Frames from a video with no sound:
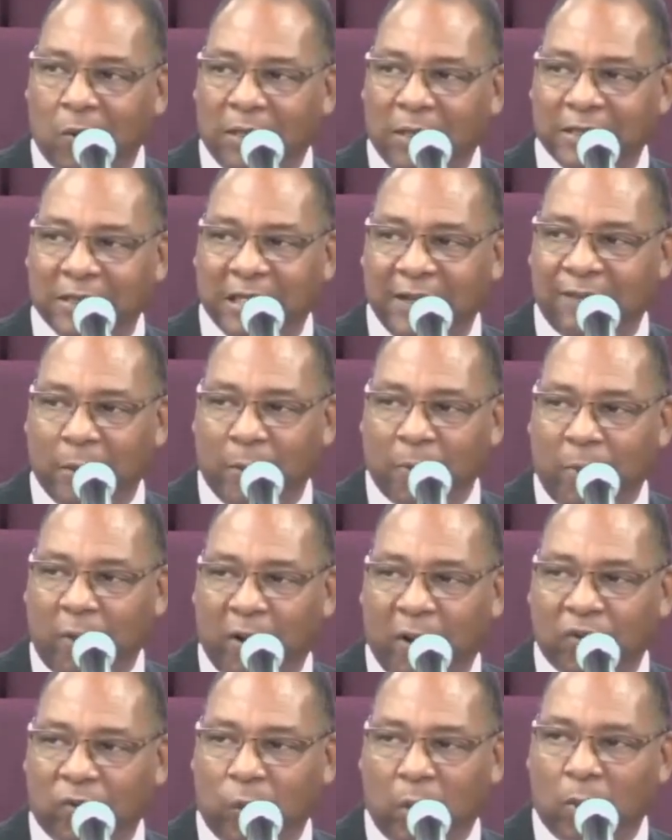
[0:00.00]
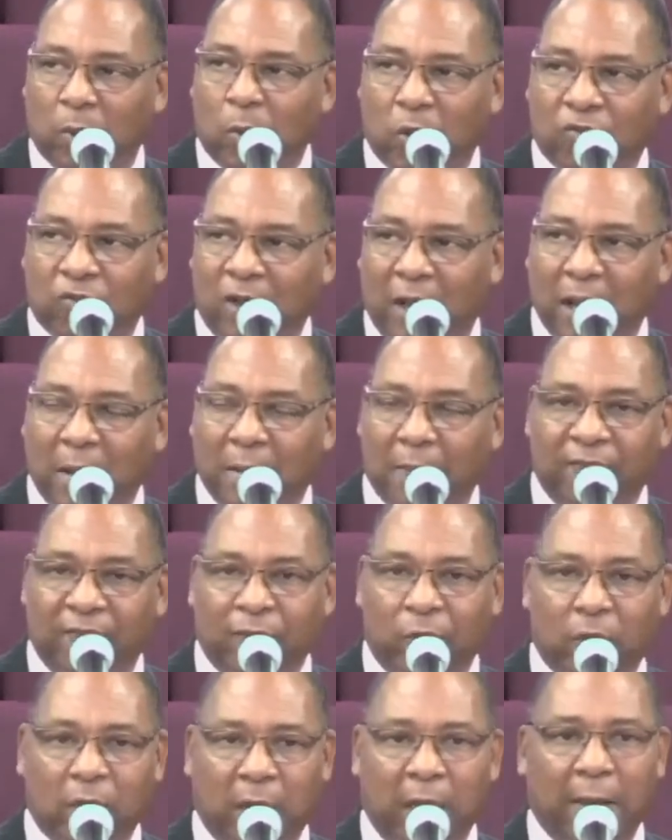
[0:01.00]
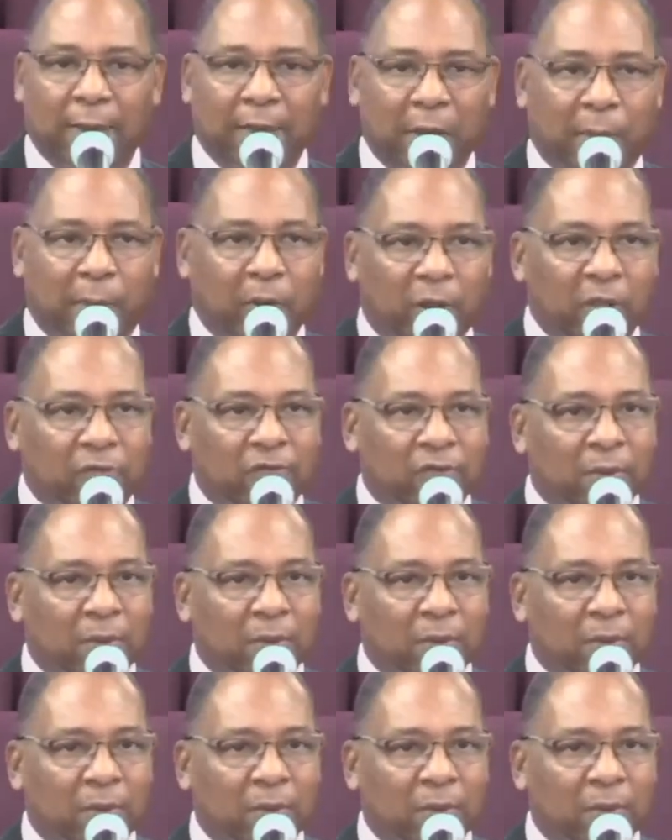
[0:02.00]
let's give him praise one more time. If you came to praise him.